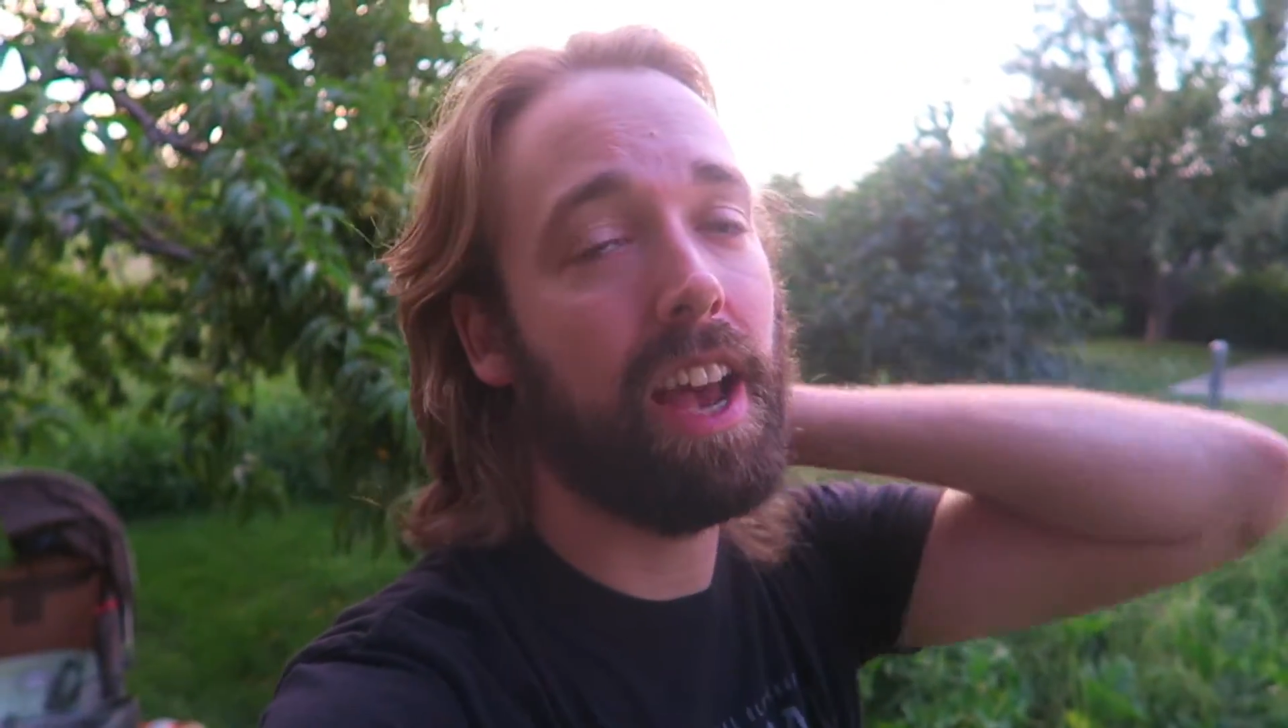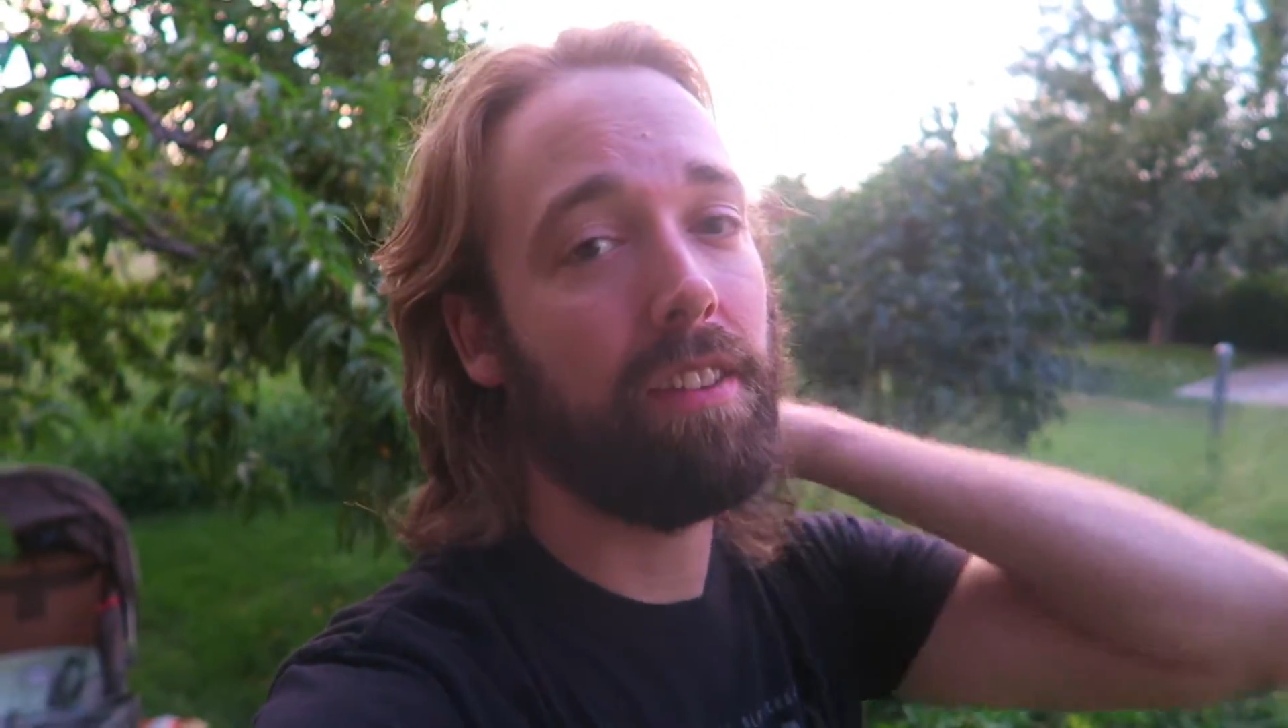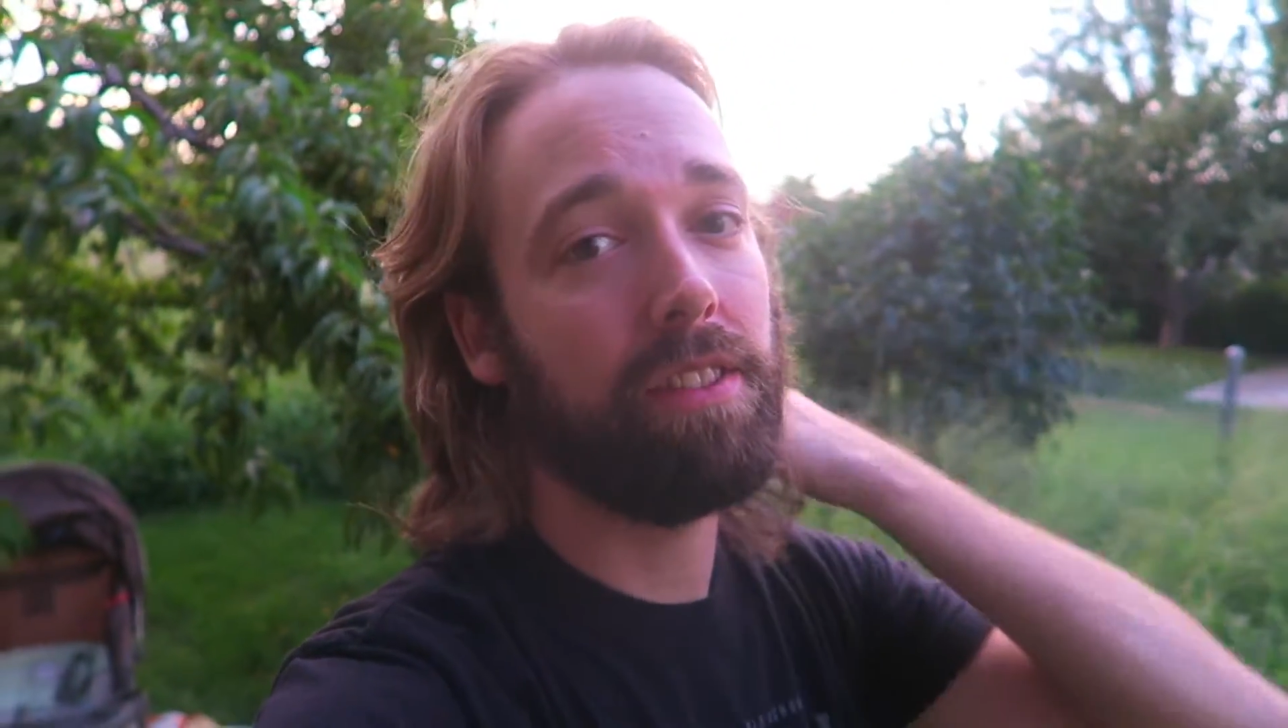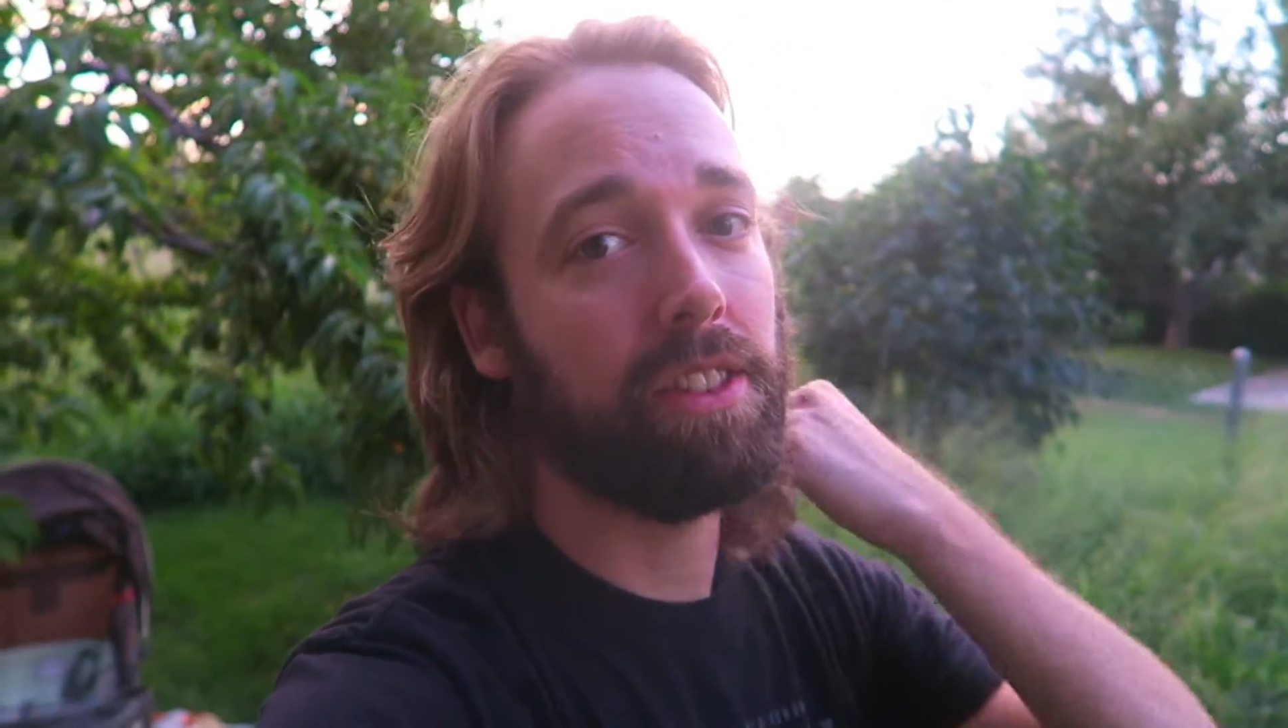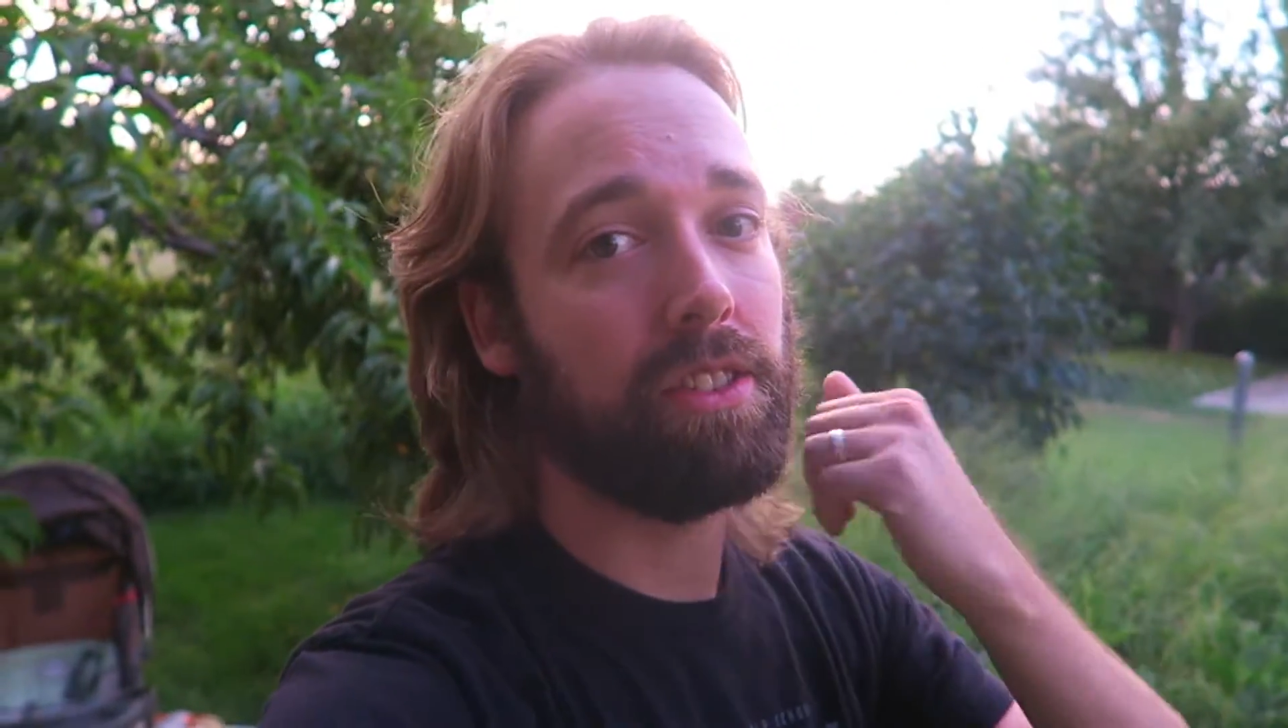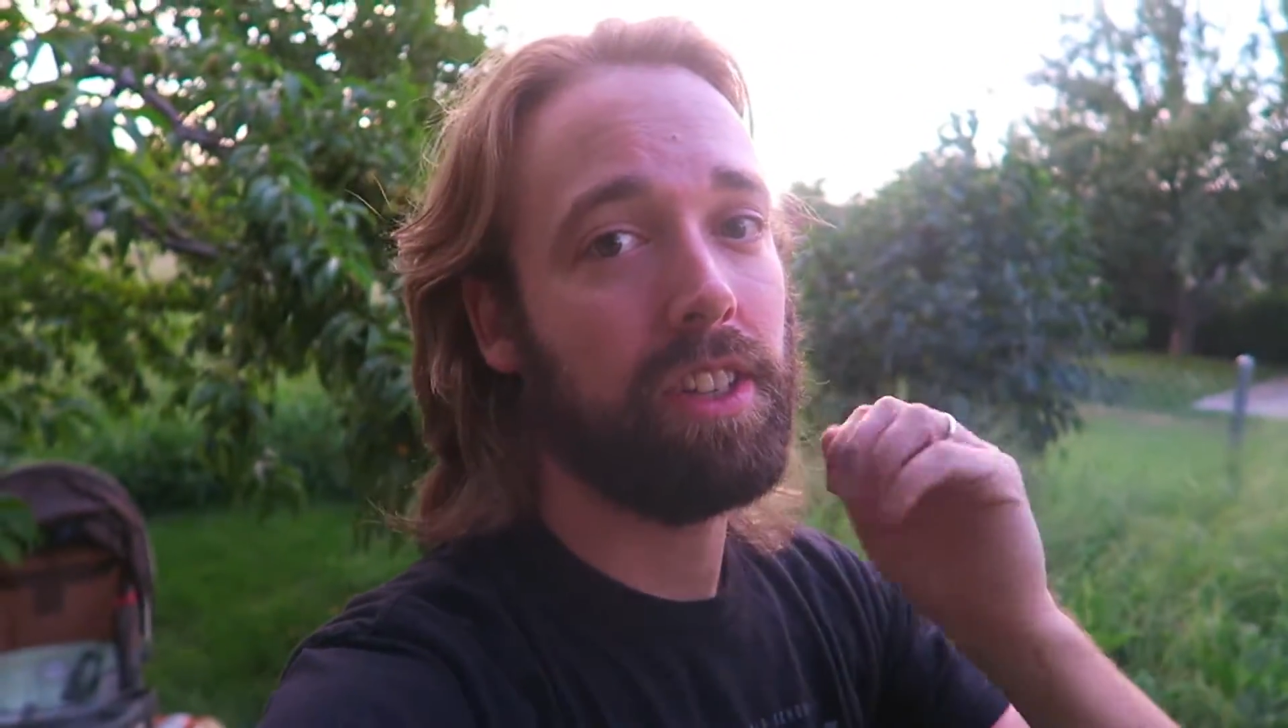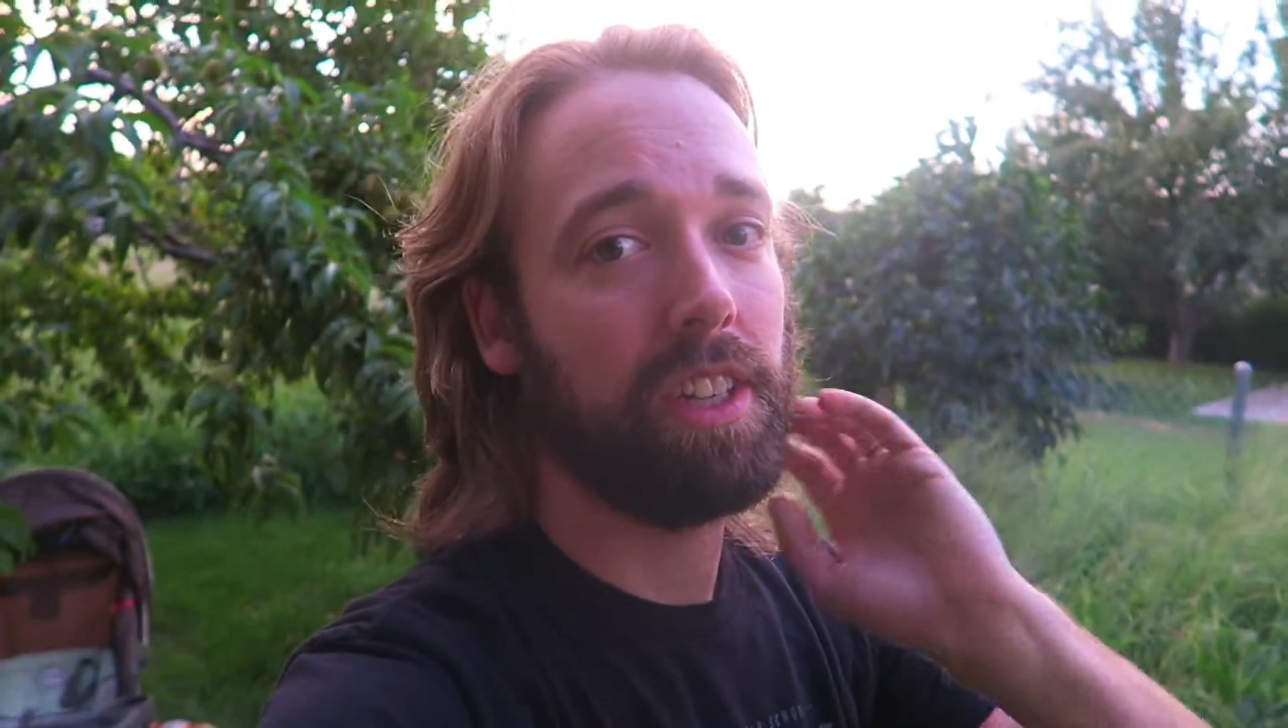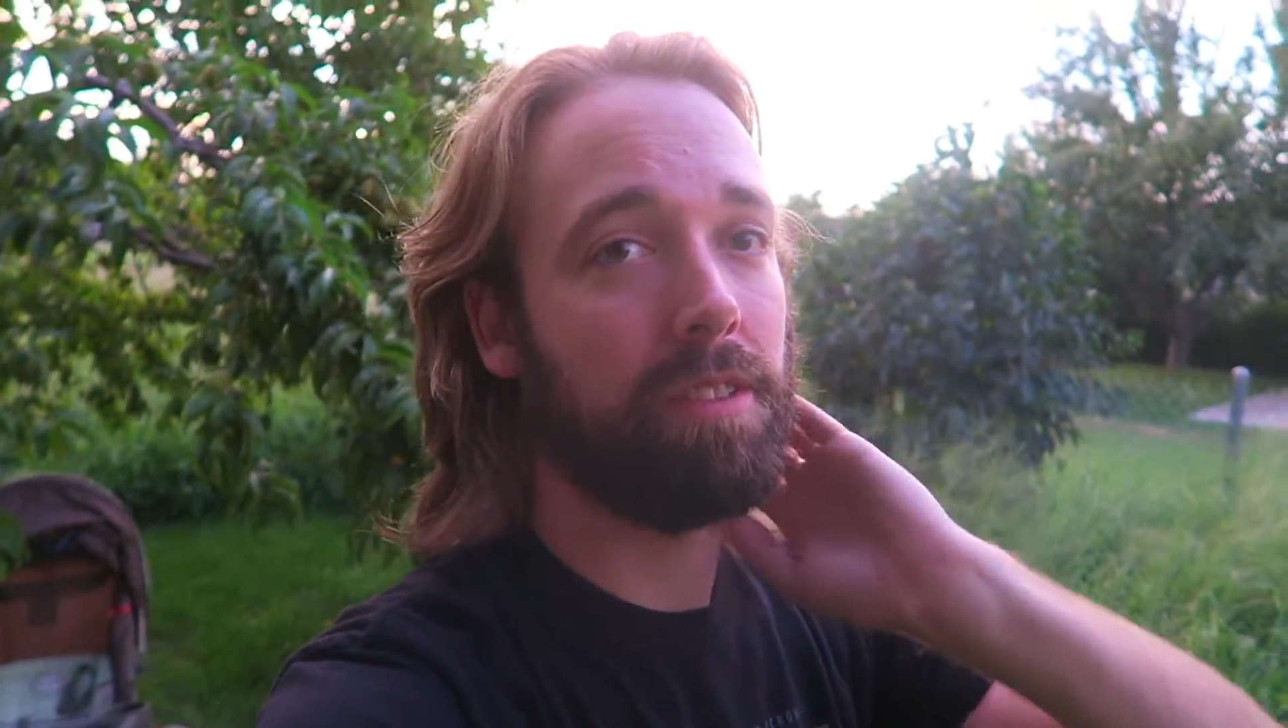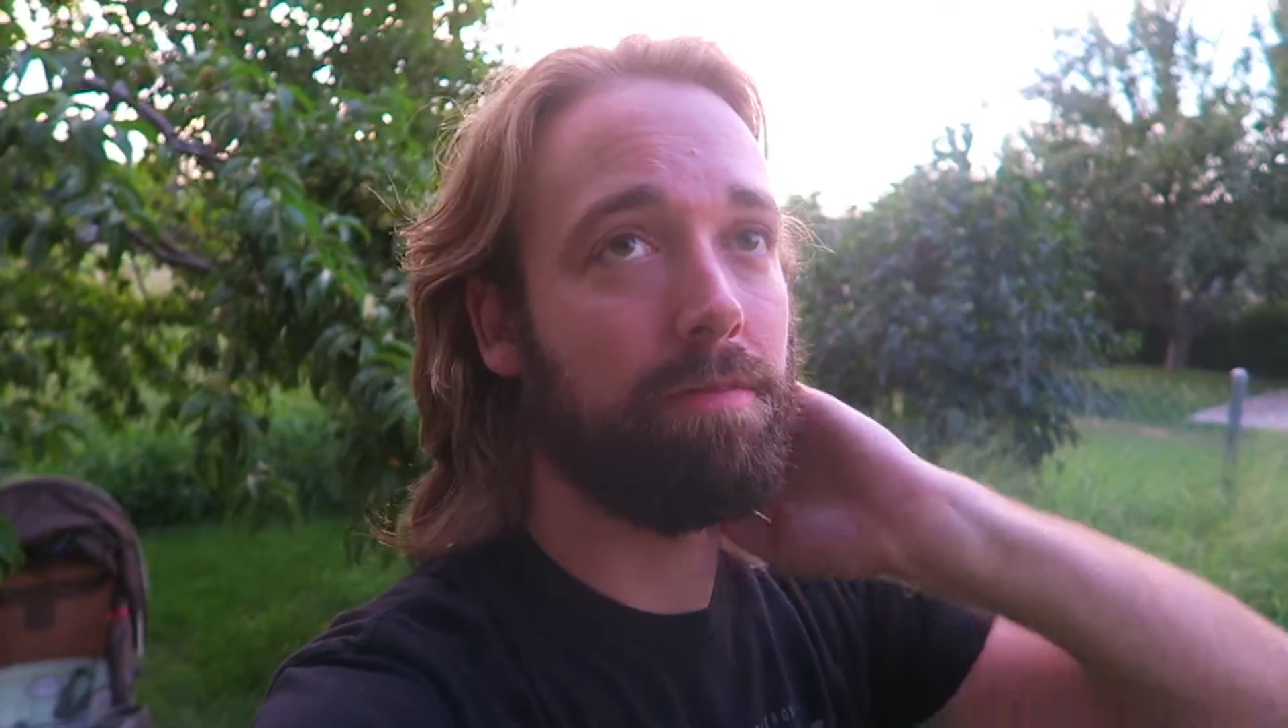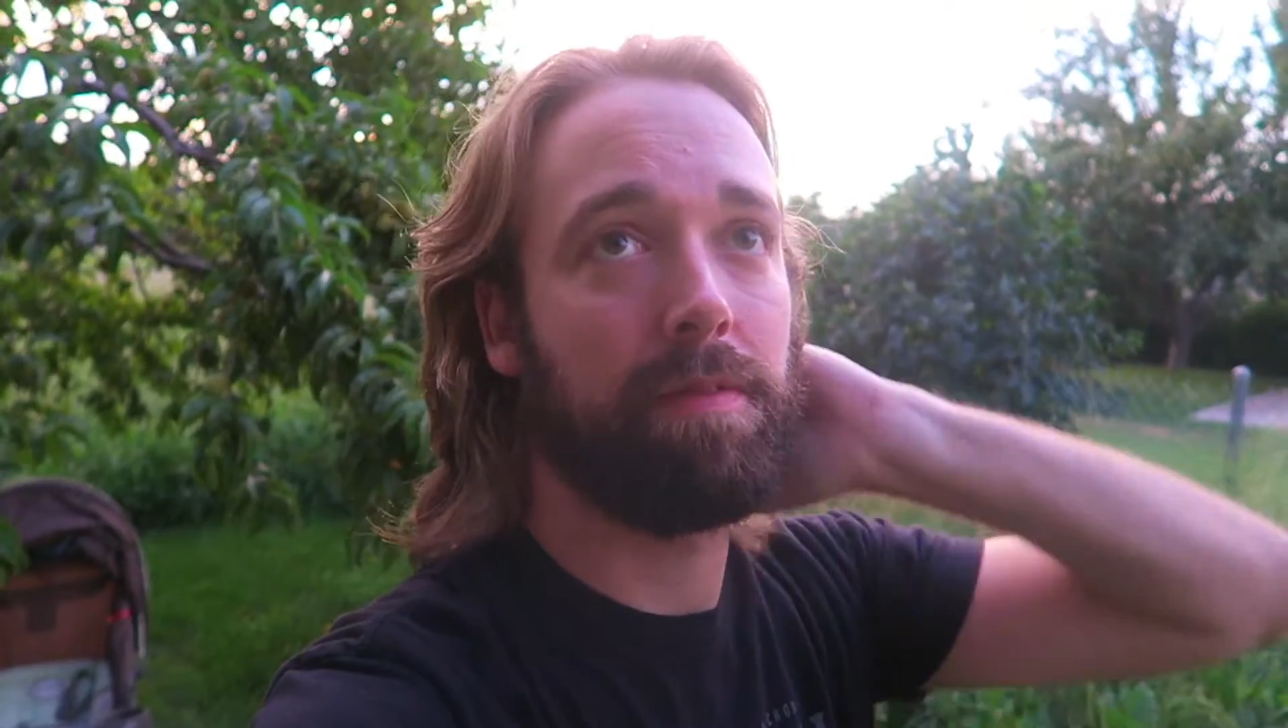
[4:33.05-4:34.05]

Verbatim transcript: half of the tree